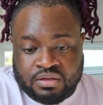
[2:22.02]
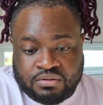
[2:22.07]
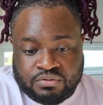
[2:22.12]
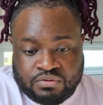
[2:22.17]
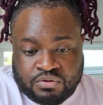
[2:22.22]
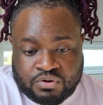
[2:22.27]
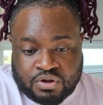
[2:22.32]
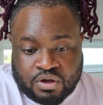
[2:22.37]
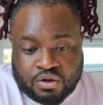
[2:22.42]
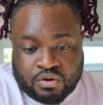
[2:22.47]

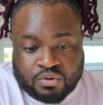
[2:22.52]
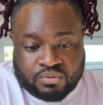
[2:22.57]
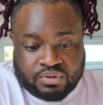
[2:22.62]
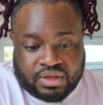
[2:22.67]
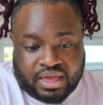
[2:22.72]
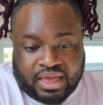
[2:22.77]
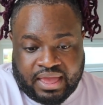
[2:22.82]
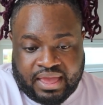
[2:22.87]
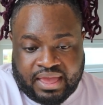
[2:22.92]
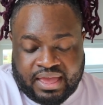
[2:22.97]
You know,
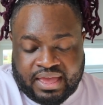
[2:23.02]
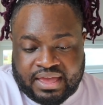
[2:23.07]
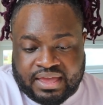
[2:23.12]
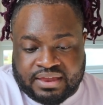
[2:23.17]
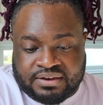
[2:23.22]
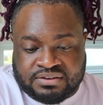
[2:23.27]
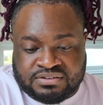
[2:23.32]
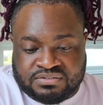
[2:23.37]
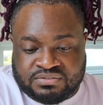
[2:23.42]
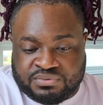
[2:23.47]

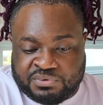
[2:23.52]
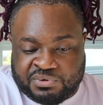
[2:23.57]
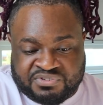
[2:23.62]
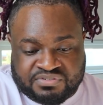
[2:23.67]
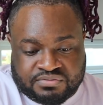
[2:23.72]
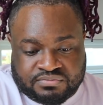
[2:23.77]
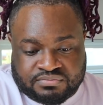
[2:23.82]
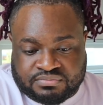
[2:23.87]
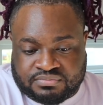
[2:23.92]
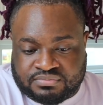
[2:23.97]
and
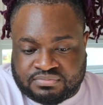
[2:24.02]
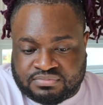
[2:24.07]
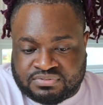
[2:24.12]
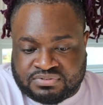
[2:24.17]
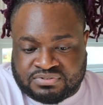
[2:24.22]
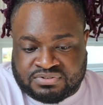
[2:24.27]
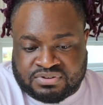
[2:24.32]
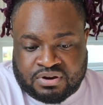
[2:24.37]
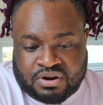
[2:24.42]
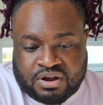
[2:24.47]

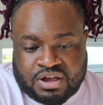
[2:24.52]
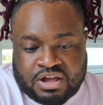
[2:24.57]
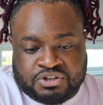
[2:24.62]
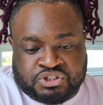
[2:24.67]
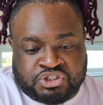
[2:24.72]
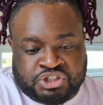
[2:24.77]
girl,